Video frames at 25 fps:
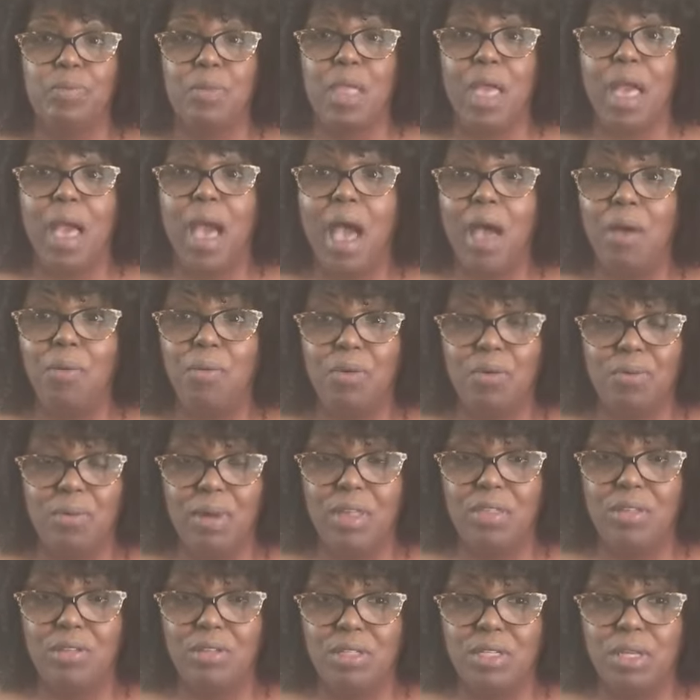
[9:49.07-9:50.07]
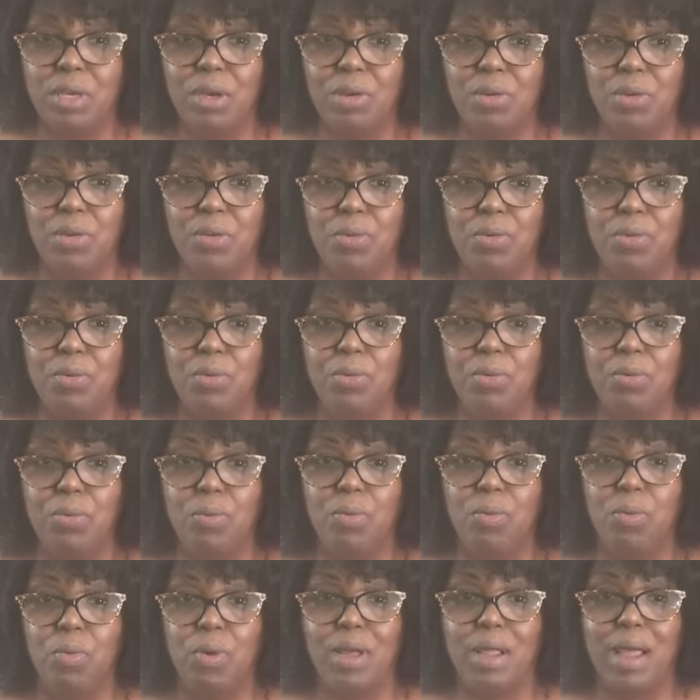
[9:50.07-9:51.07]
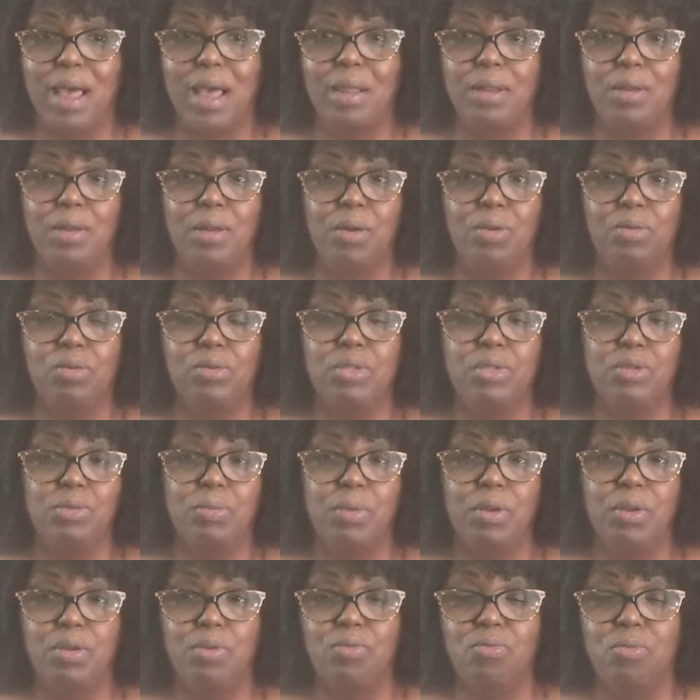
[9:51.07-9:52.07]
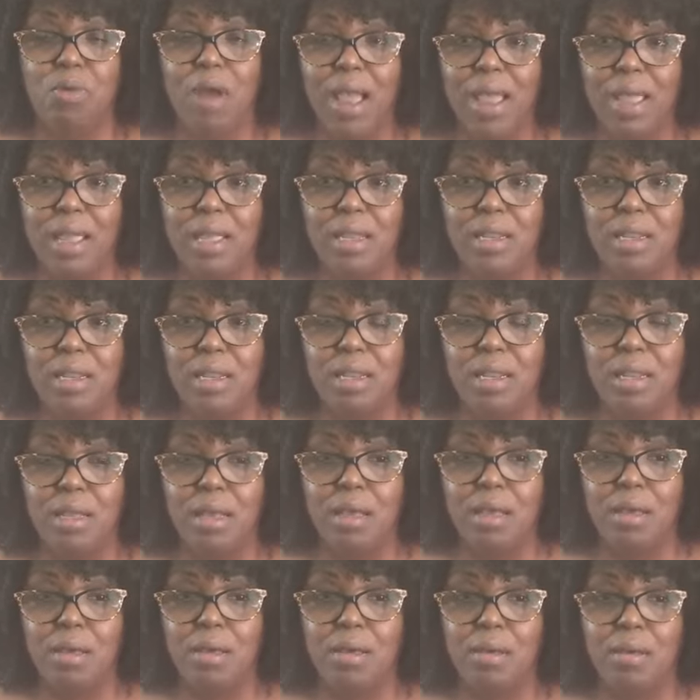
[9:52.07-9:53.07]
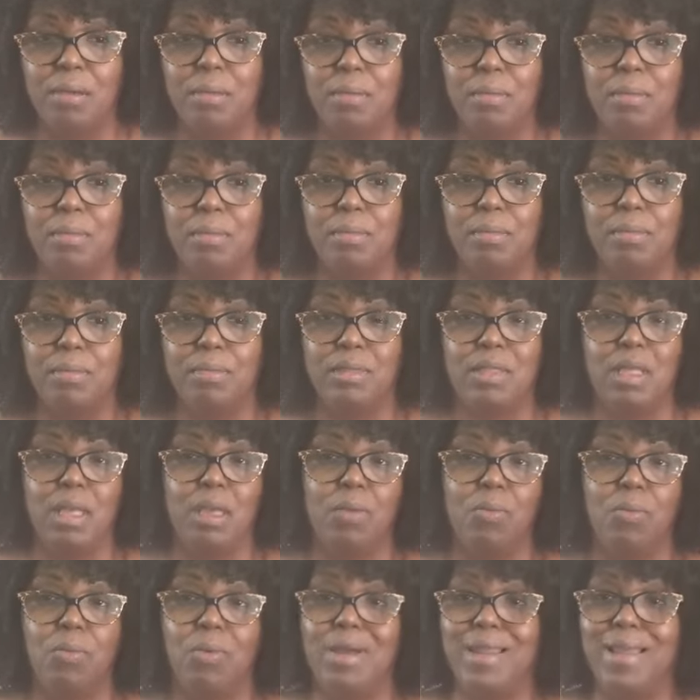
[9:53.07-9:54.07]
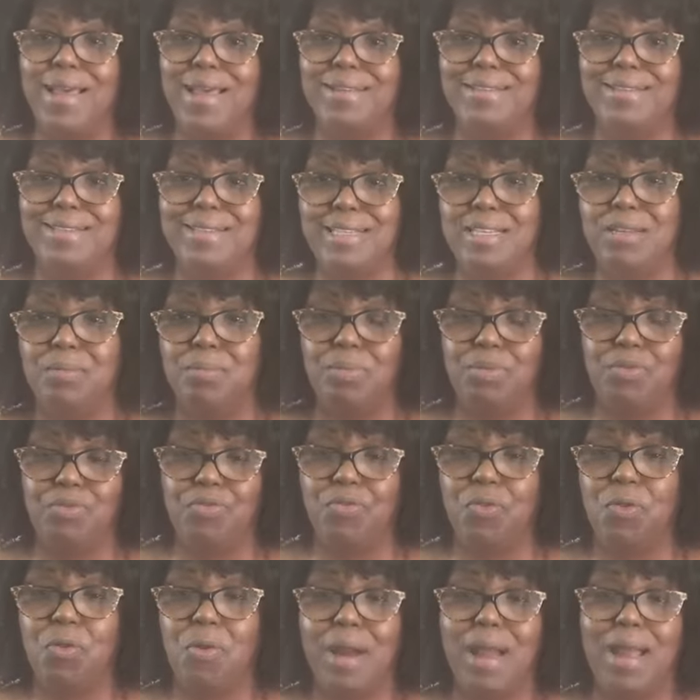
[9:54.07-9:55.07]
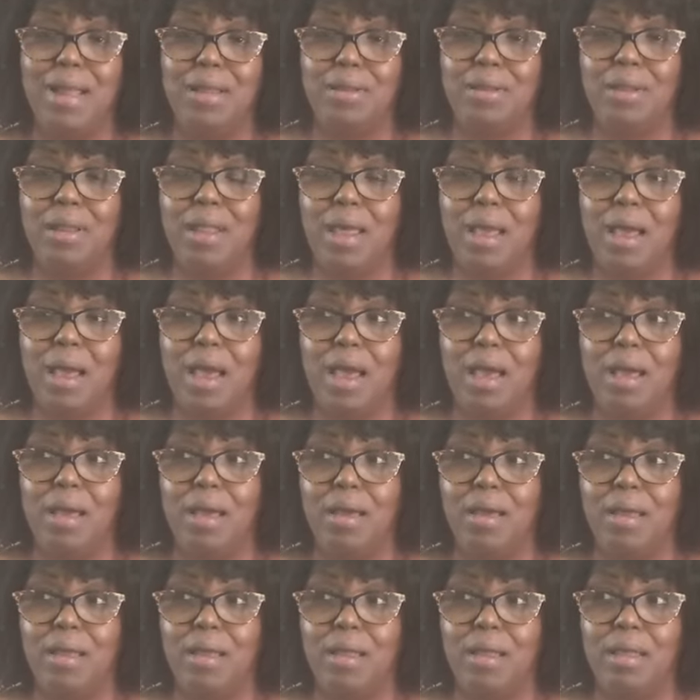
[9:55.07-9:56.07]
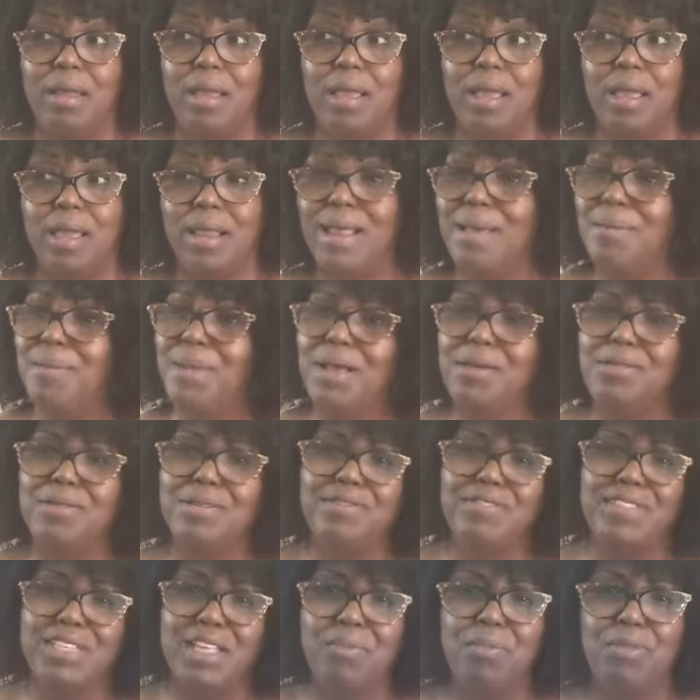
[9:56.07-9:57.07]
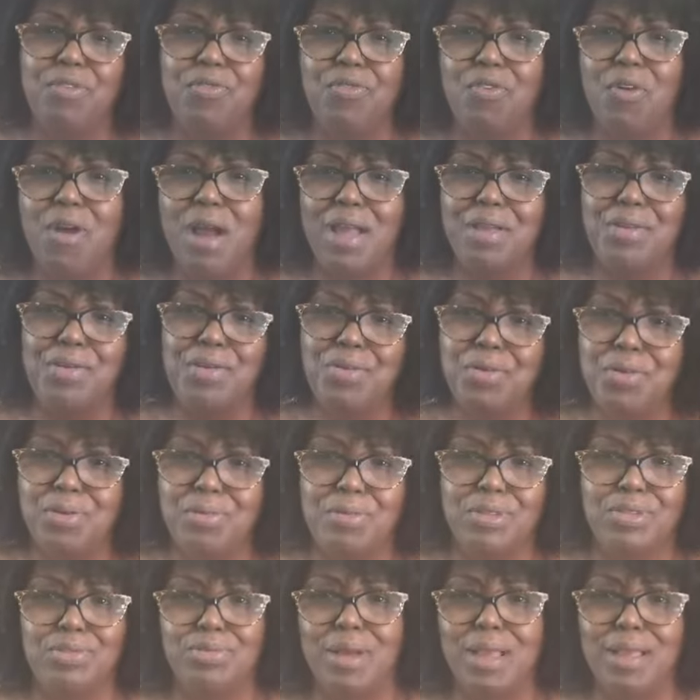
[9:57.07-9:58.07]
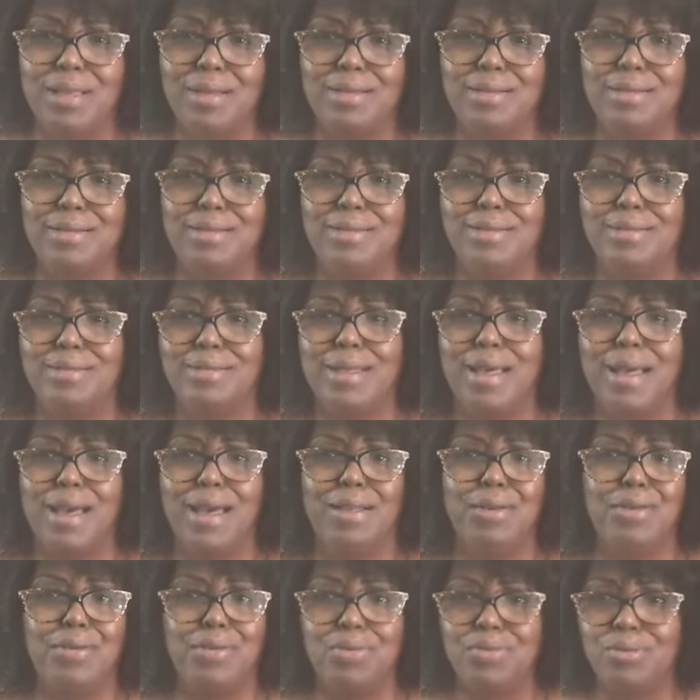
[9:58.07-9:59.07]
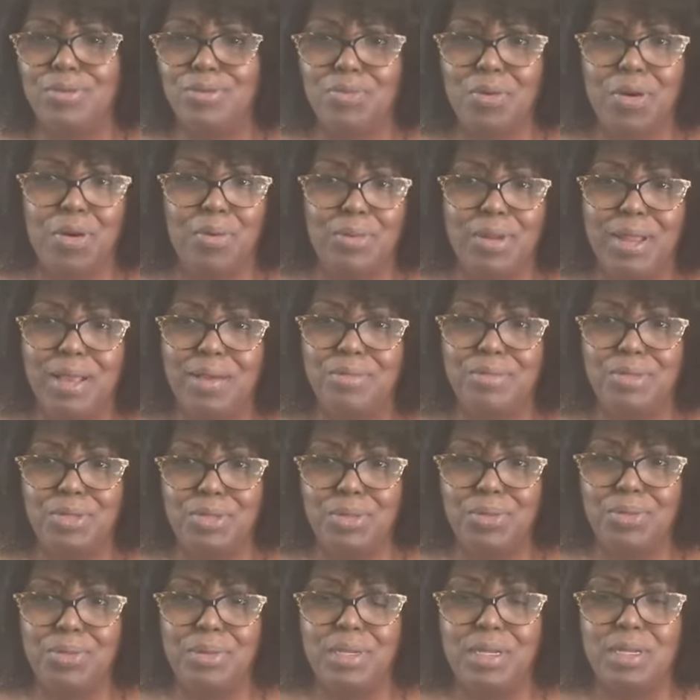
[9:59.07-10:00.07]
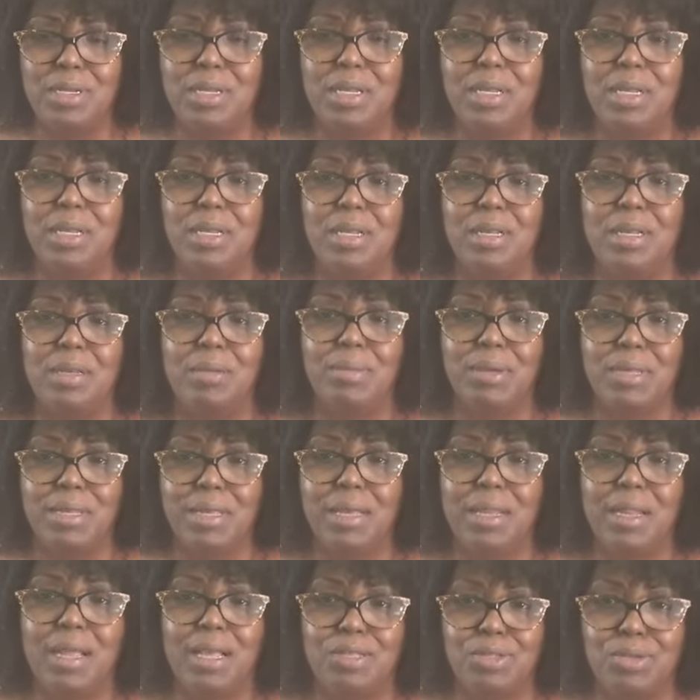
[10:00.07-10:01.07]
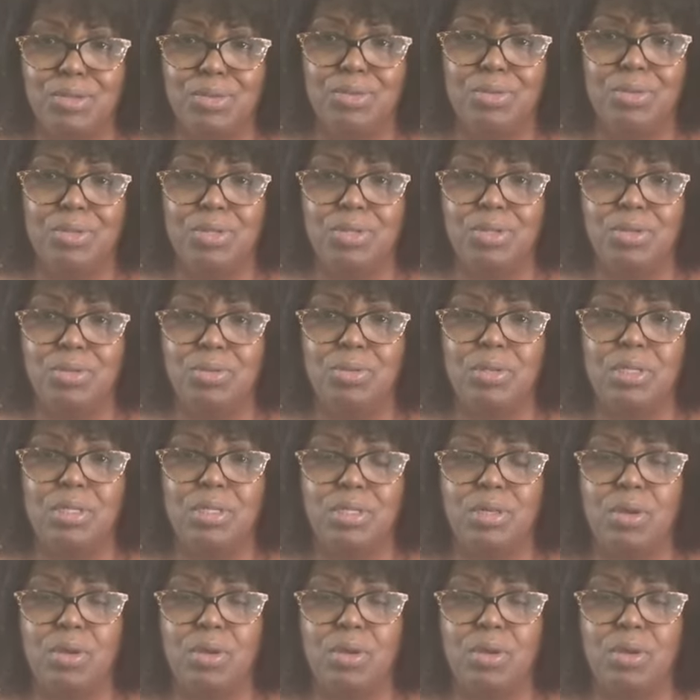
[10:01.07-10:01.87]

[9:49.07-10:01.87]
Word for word: I would rather tell you what I know to be right um, than what I did before I, uh, and I'm not going to even say before I knew it was right, because I knew it was wrong when I was doing it, but yet I chose to do it.